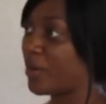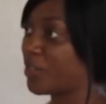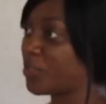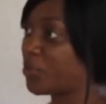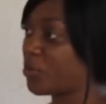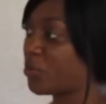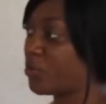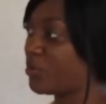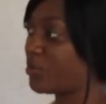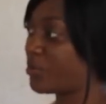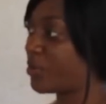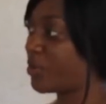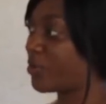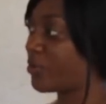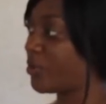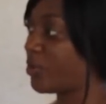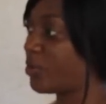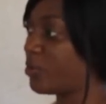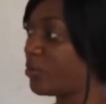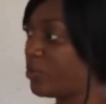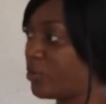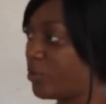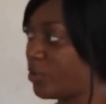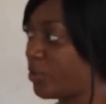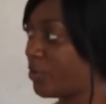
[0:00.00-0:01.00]
mushroom
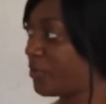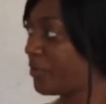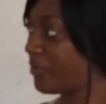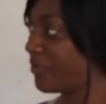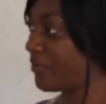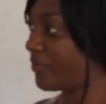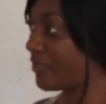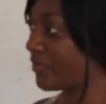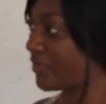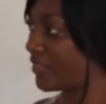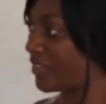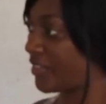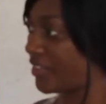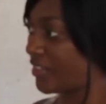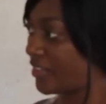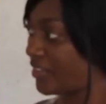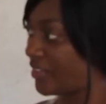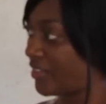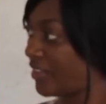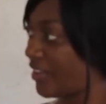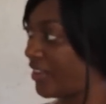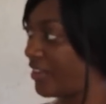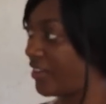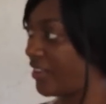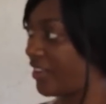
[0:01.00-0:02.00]
grow room
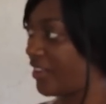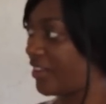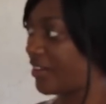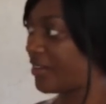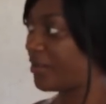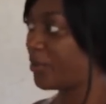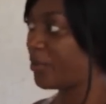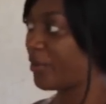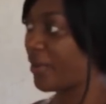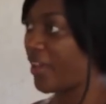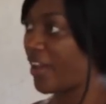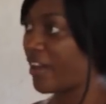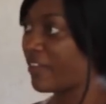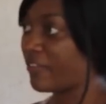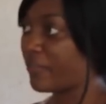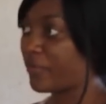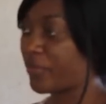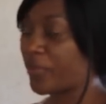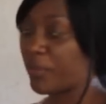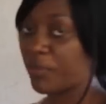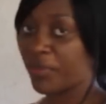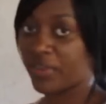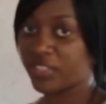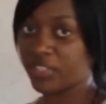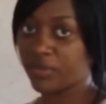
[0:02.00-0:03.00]
and here we have
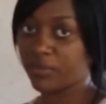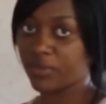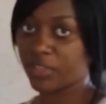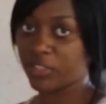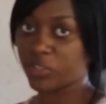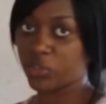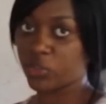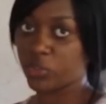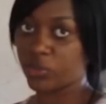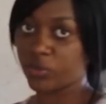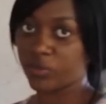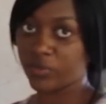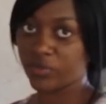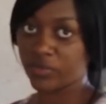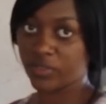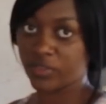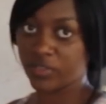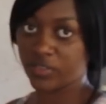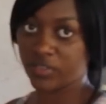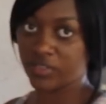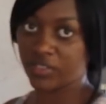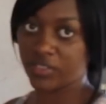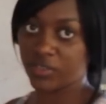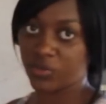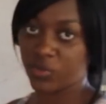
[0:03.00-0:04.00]
the button
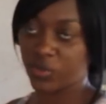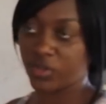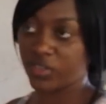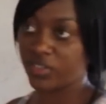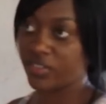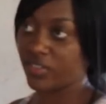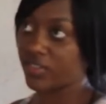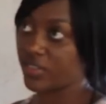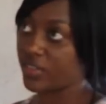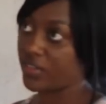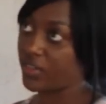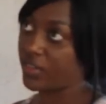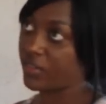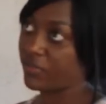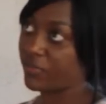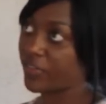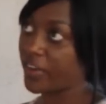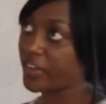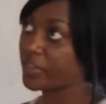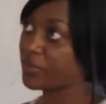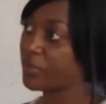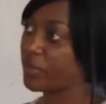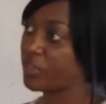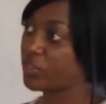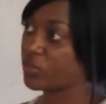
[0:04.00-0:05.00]
mushrooms. This one is an
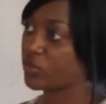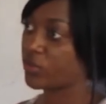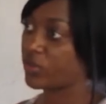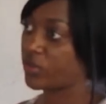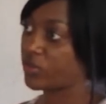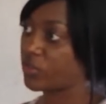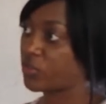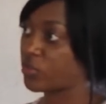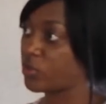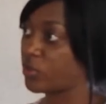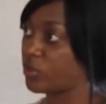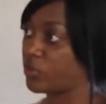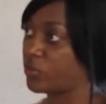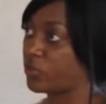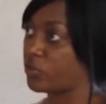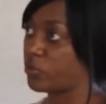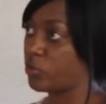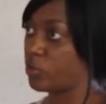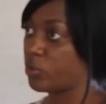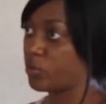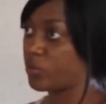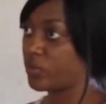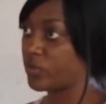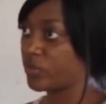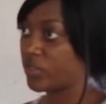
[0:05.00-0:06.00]
environmental controlled
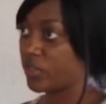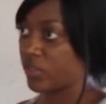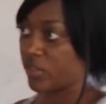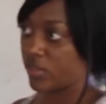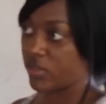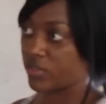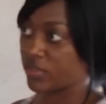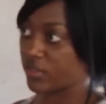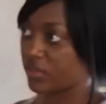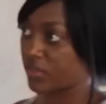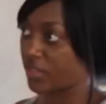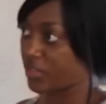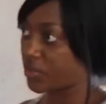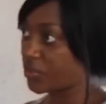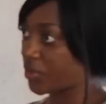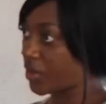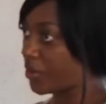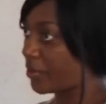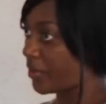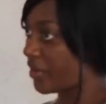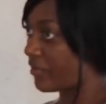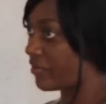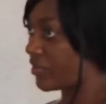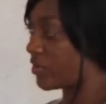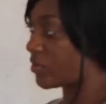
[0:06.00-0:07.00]
room, so that's why
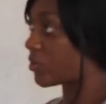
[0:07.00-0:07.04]
we have